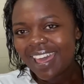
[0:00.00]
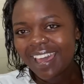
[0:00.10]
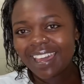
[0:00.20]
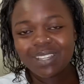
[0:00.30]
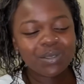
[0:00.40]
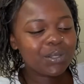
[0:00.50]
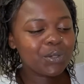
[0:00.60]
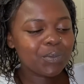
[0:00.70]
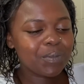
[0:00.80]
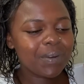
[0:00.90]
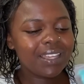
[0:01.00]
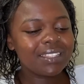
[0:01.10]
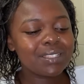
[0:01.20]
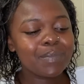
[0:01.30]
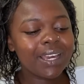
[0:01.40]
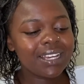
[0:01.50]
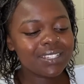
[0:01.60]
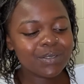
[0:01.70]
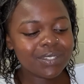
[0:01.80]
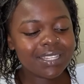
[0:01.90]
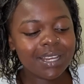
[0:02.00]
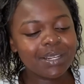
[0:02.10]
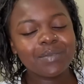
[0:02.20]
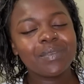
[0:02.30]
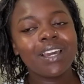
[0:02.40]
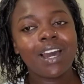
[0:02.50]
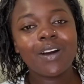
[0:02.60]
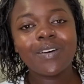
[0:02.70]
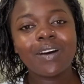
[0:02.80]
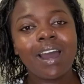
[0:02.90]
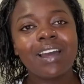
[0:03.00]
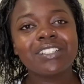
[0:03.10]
Can't wait to prepare this. My cousin was telling me how